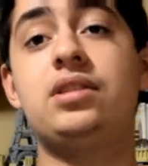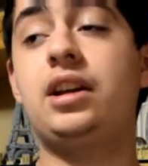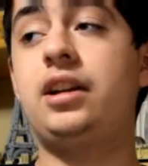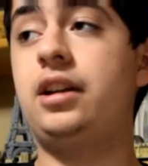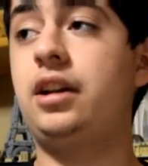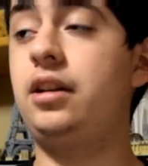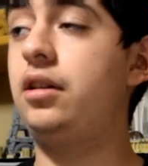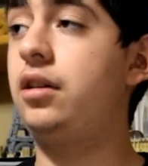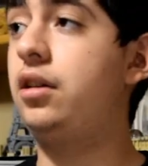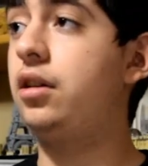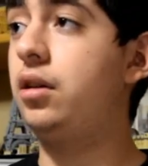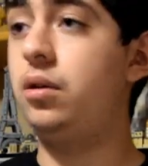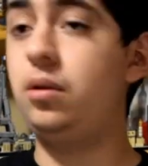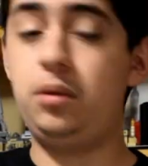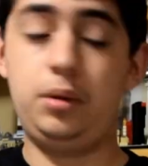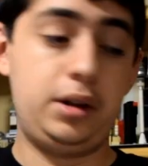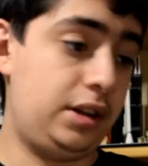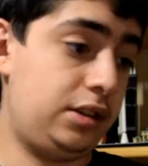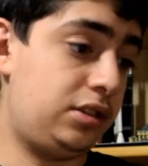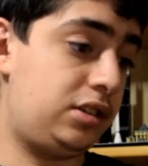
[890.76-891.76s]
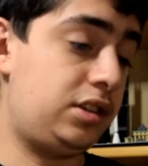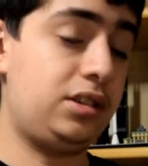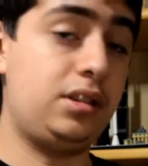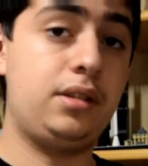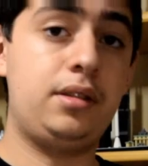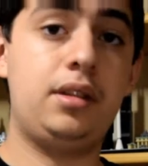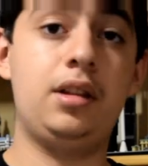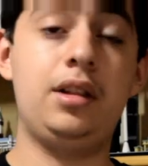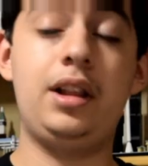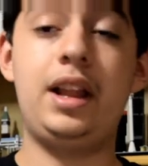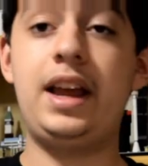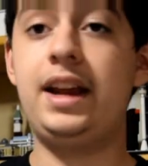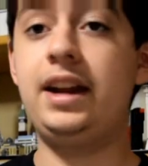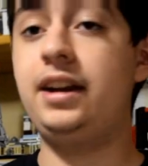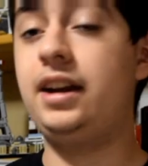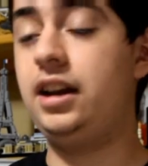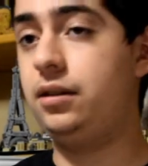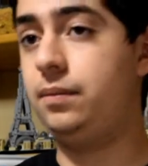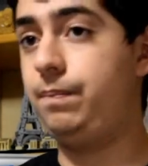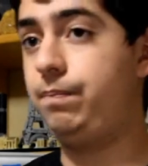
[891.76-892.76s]
that can go into the land
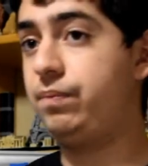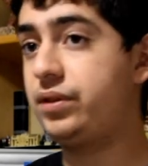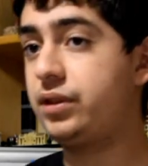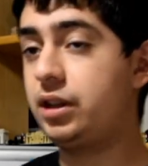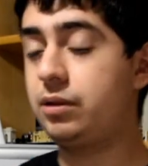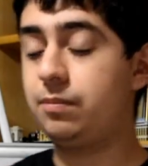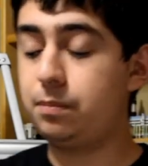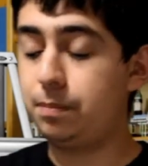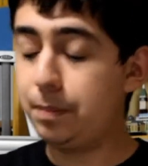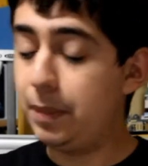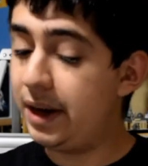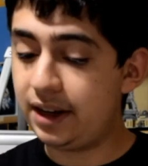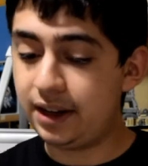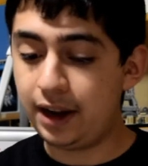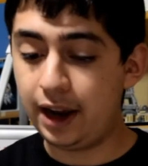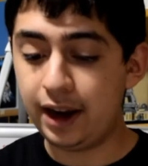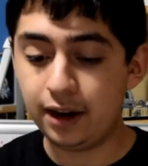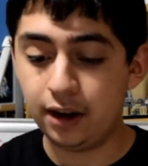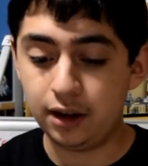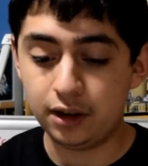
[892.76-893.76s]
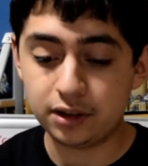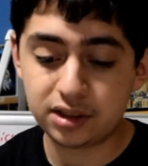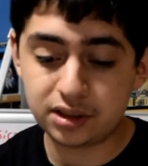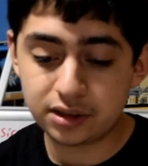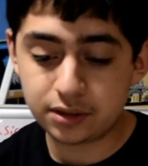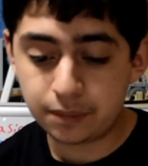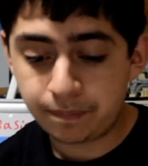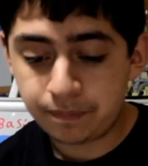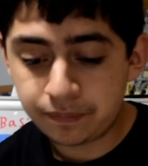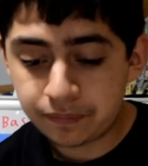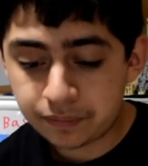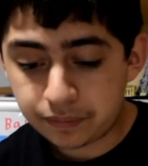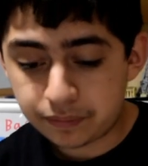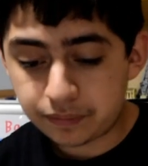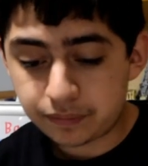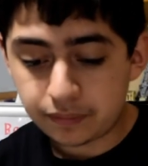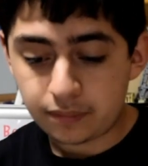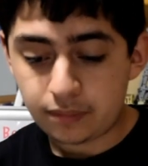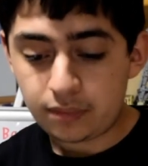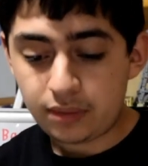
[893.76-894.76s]
and make chaos.
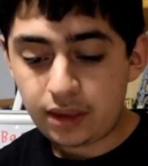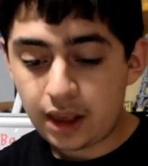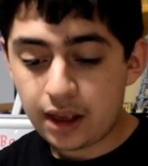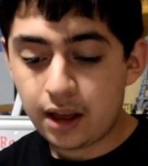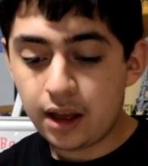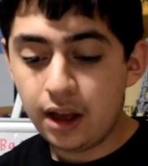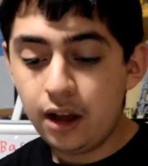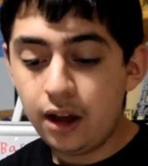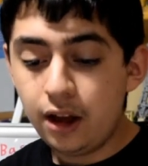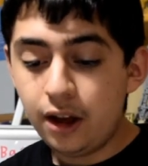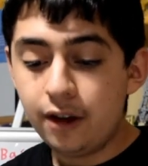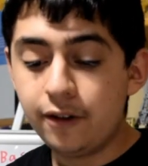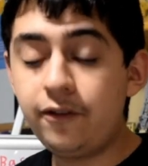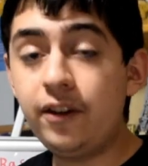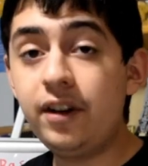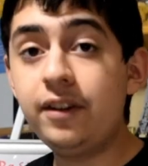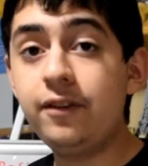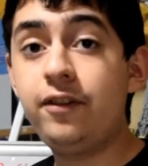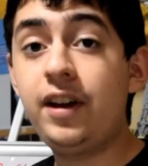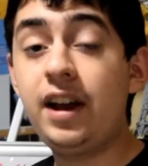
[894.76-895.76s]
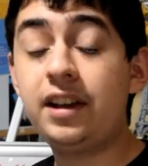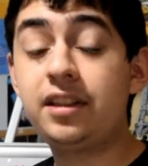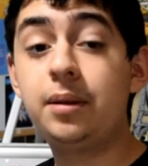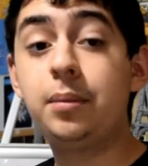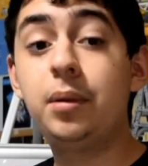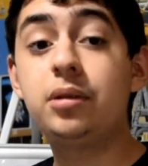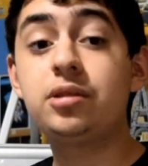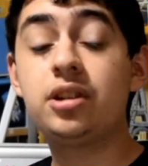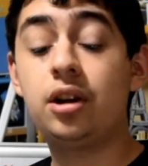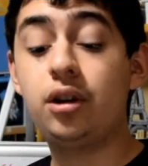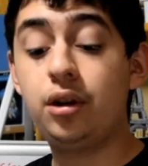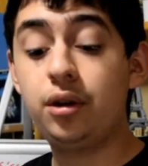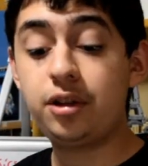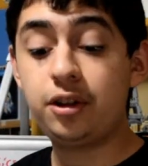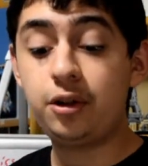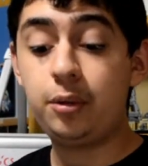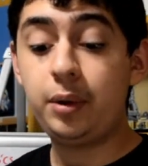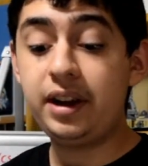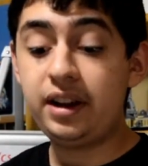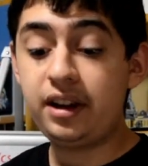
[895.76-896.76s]
Fun fact, the most
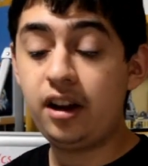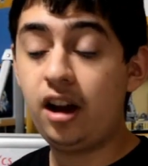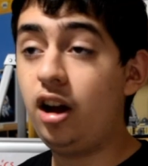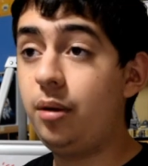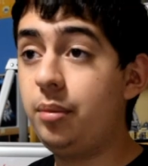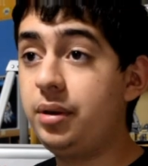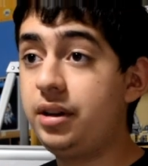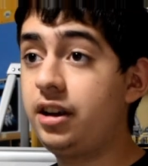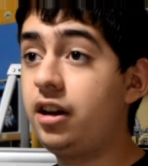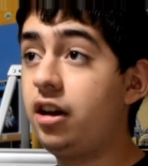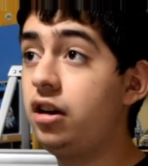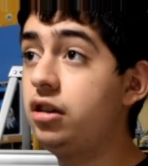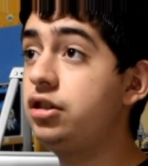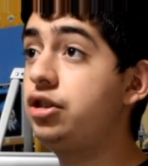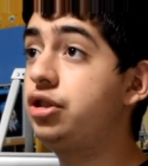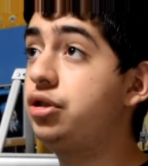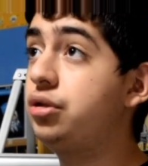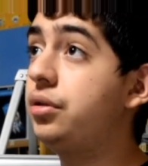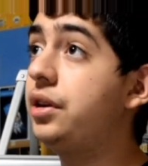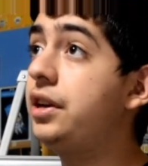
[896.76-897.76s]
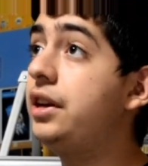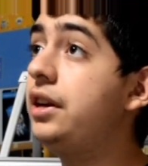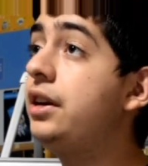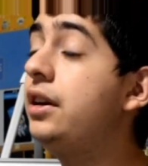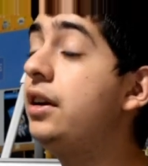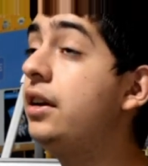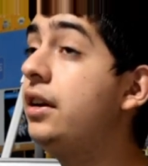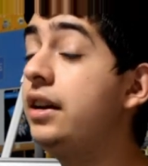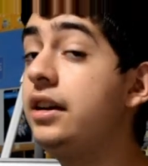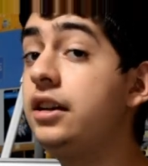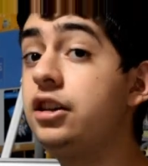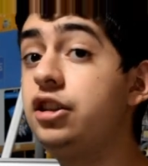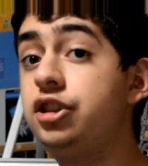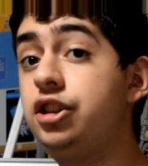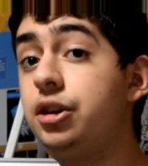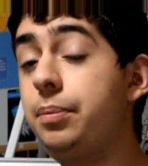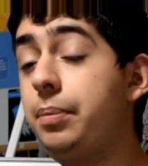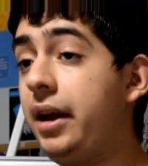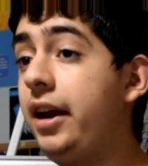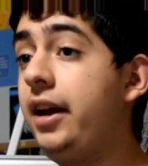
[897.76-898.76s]
earthquake common country,
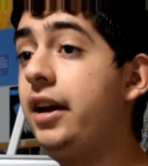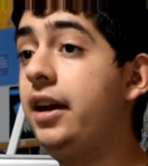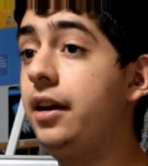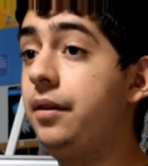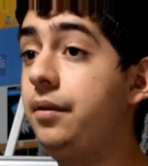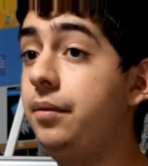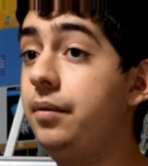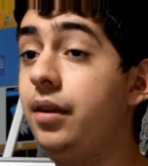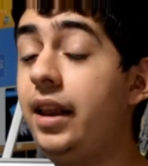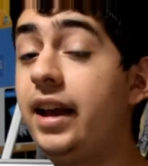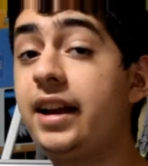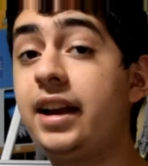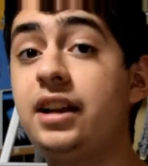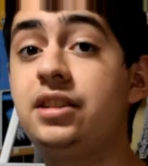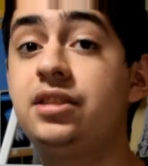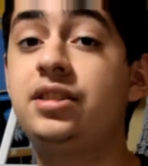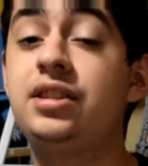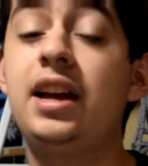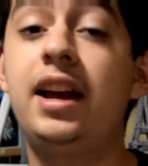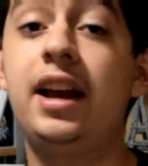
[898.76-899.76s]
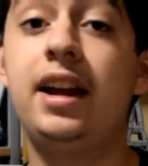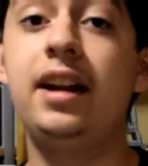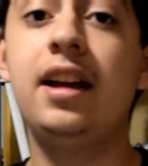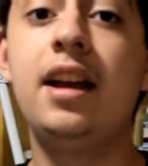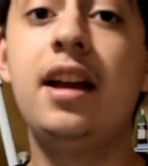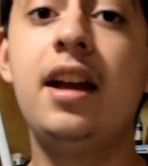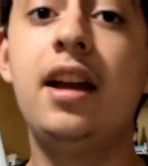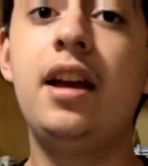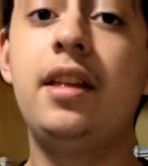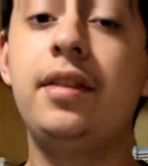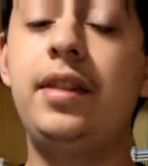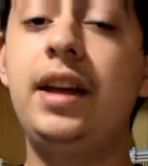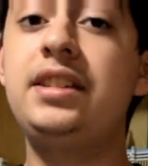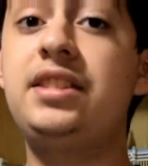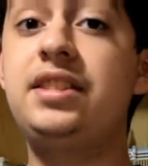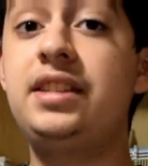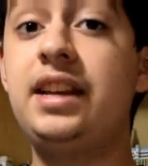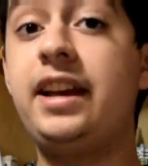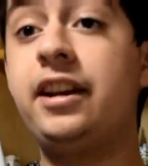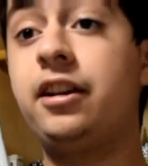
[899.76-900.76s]
Japan, like I said, they
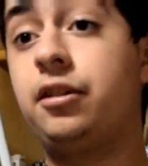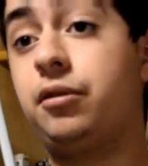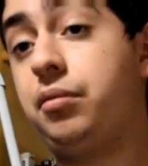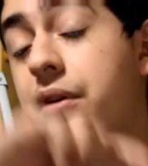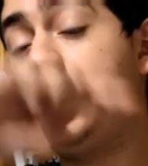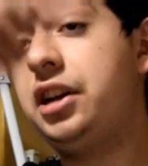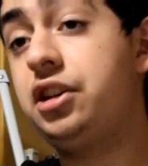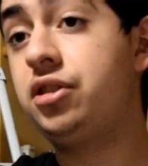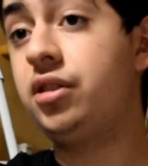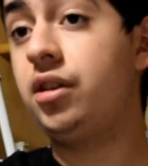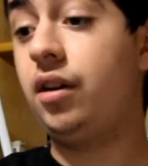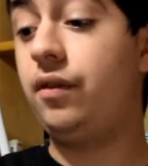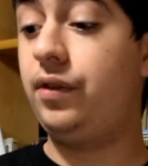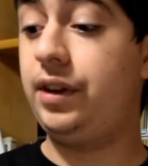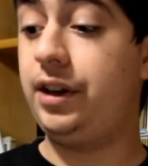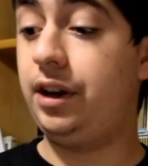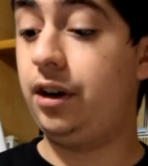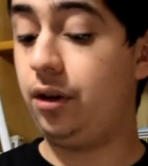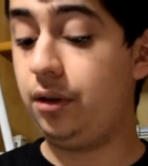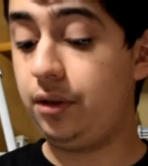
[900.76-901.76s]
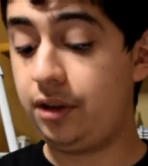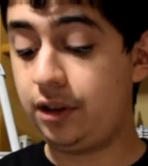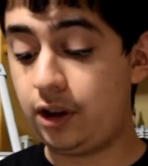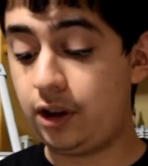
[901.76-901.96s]
sit in a region of the earth